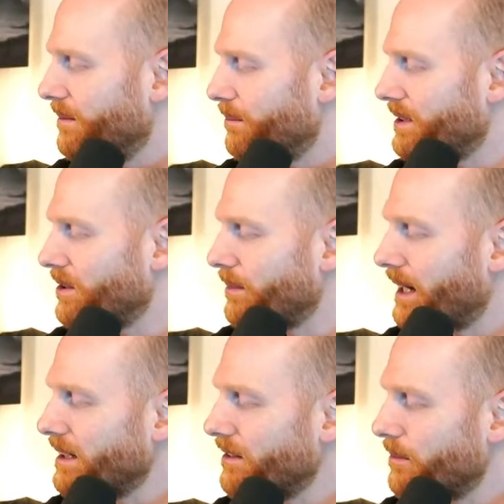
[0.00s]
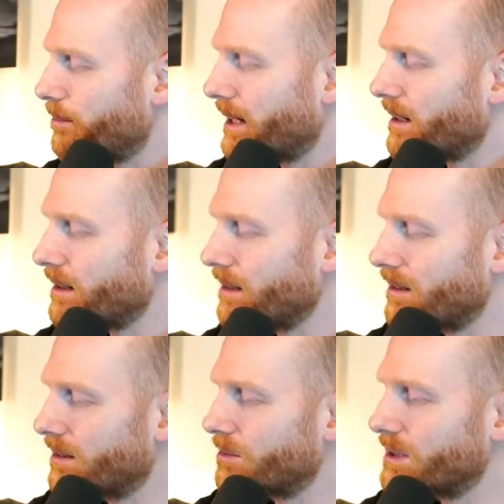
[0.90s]
but you might have a
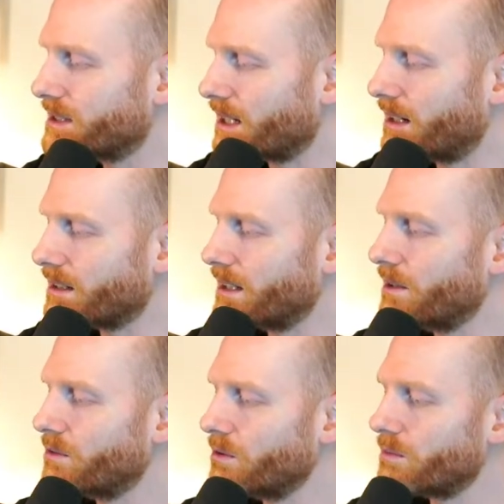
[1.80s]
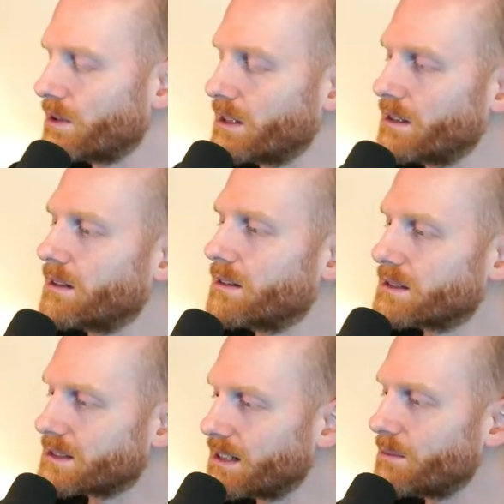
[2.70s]
better result if you
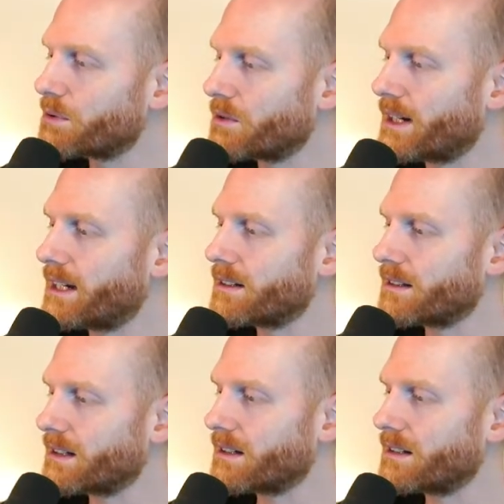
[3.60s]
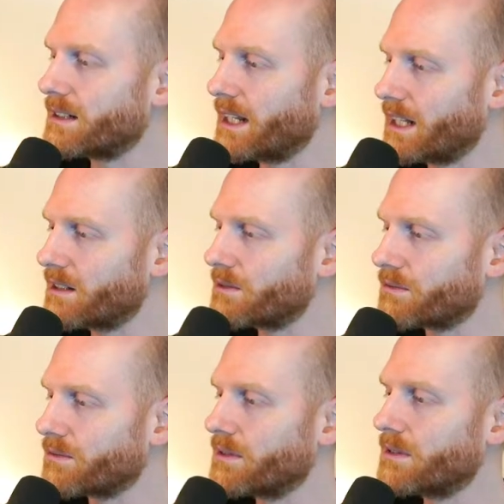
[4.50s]
still provide a
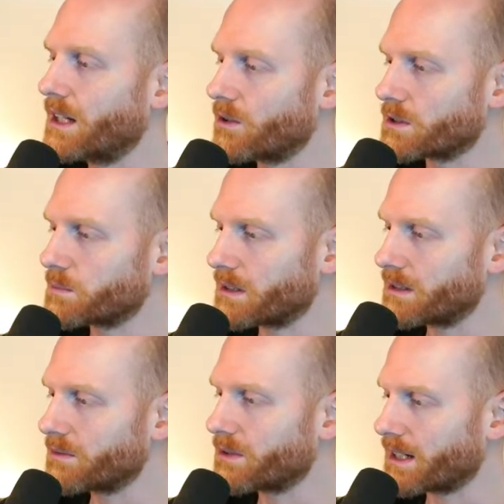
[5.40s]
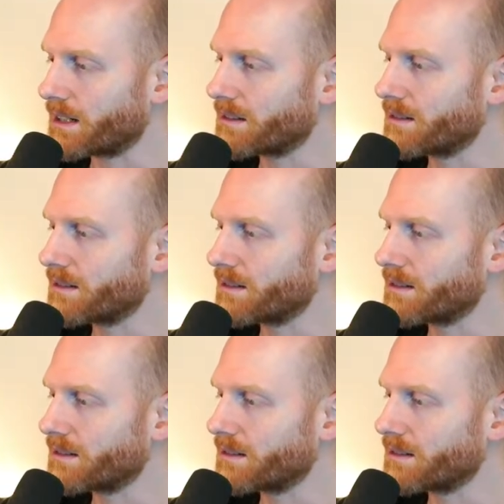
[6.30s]
native Linux build for that.